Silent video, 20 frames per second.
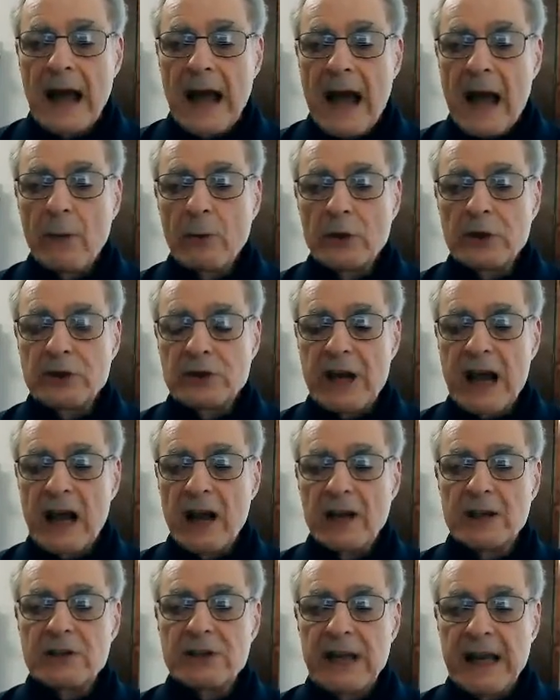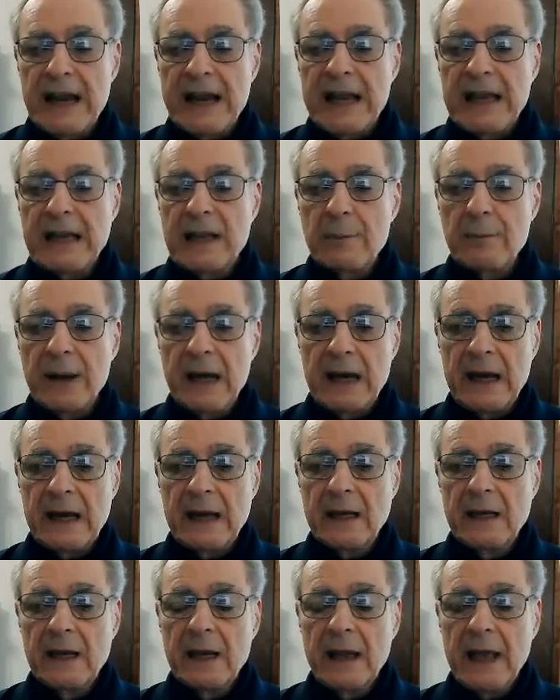I would challenge any
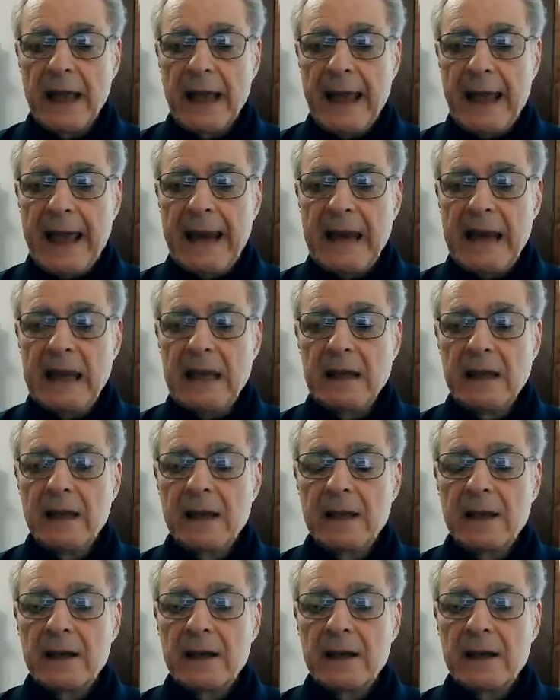committee, any